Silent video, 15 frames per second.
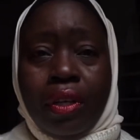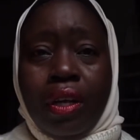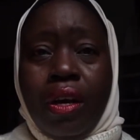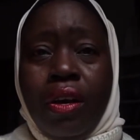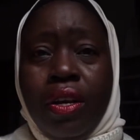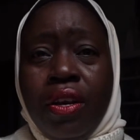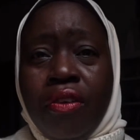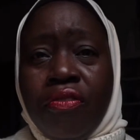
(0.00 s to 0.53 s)

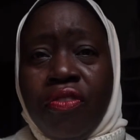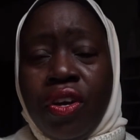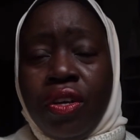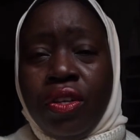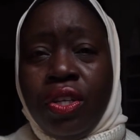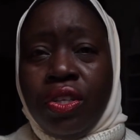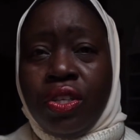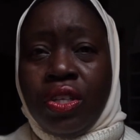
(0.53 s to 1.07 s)
your
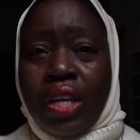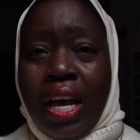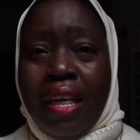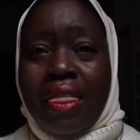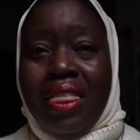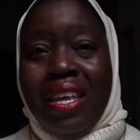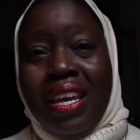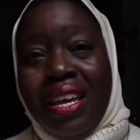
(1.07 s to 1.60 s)
phone, I
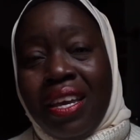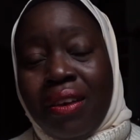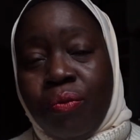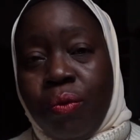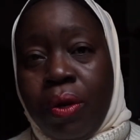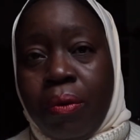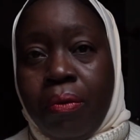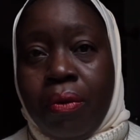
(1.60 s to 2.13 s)
think
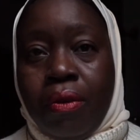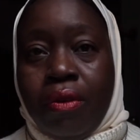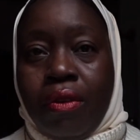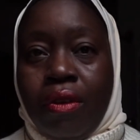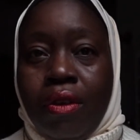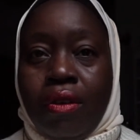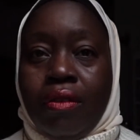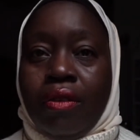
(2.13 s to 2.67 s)
would
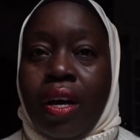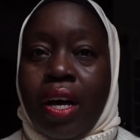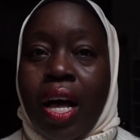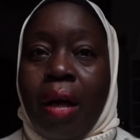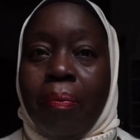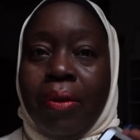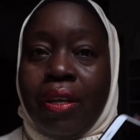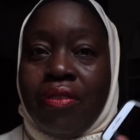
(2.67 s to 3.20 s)
a
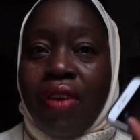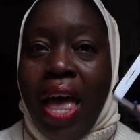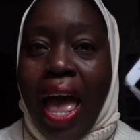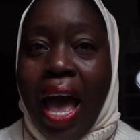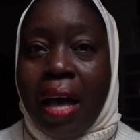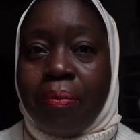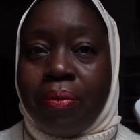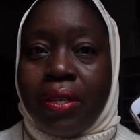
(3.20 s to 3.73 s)
couple of
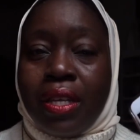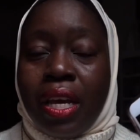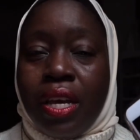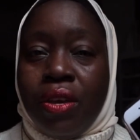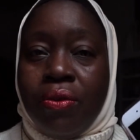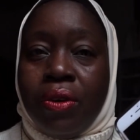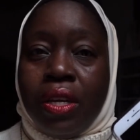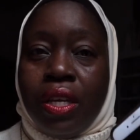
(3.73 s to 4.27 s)
apps that
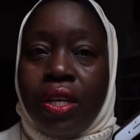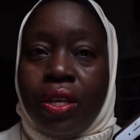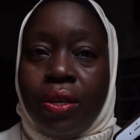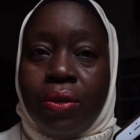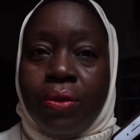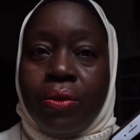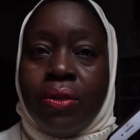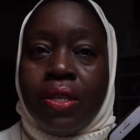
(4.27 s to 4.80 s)
you could
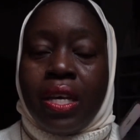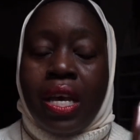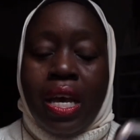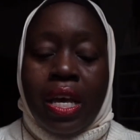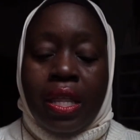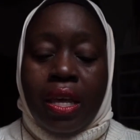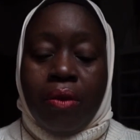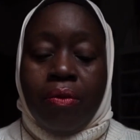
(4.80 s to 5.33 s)
use
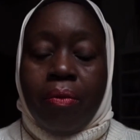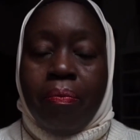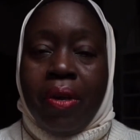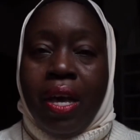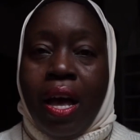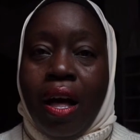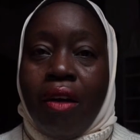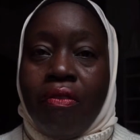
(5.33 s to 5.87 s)
that would be
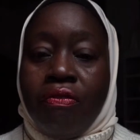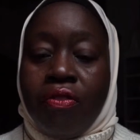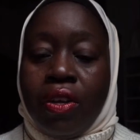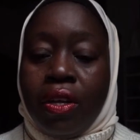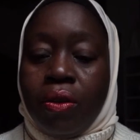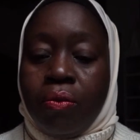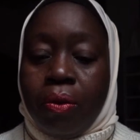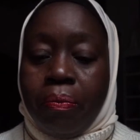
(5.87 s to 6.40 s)

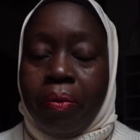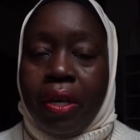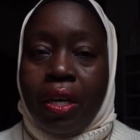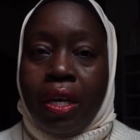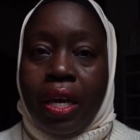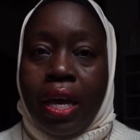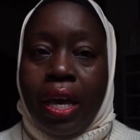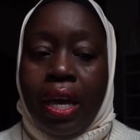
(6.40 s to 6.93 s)
helpful would
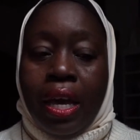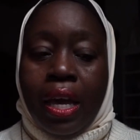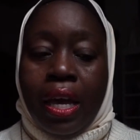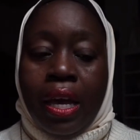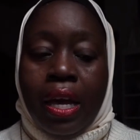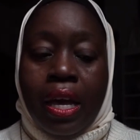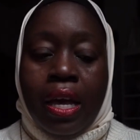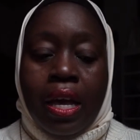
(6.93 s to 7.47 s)
be
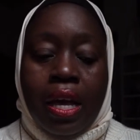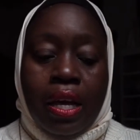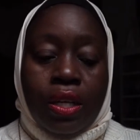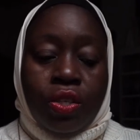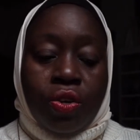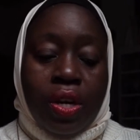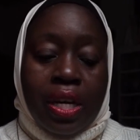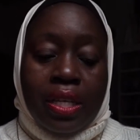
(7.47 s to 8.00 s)
a
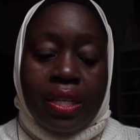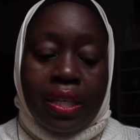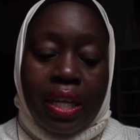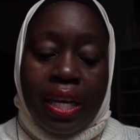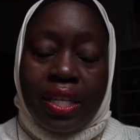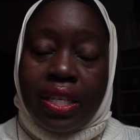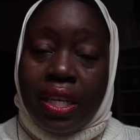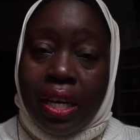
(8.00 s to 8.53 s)

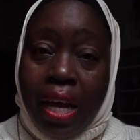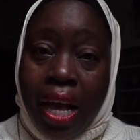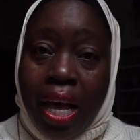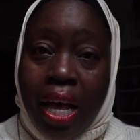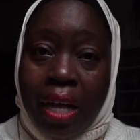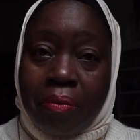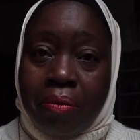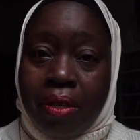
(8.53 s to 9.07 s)
translation
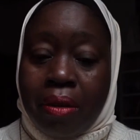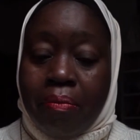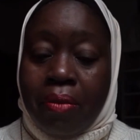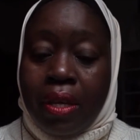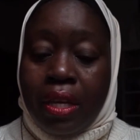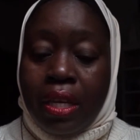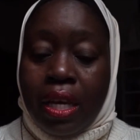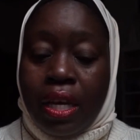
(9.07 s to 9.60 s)
app,
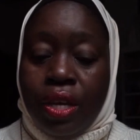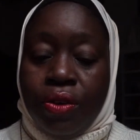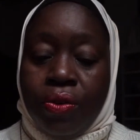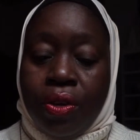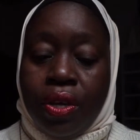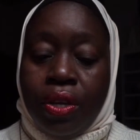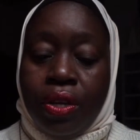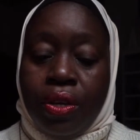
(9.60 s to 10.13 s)
something that you
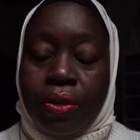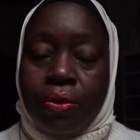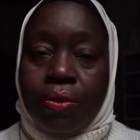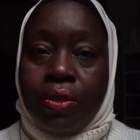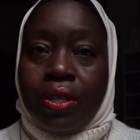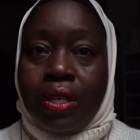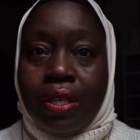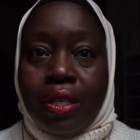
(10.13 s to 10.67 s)
can
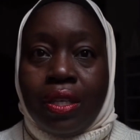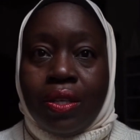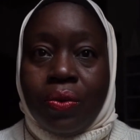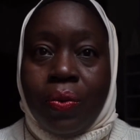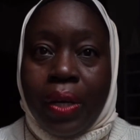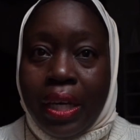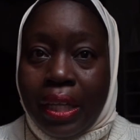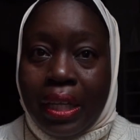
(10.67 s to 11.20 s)
use to just
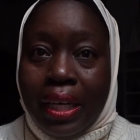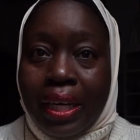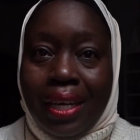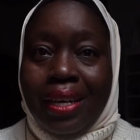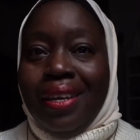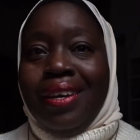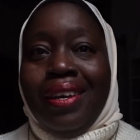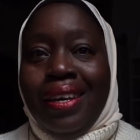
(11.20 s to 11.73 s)
quickly,
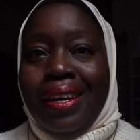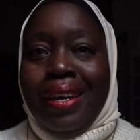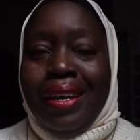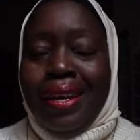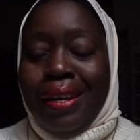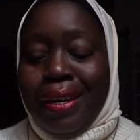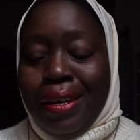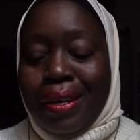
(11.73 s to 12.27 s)

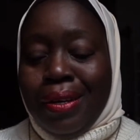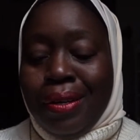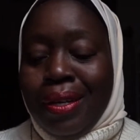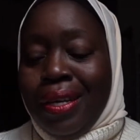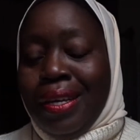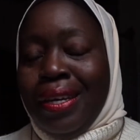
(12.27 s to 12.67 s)
you know,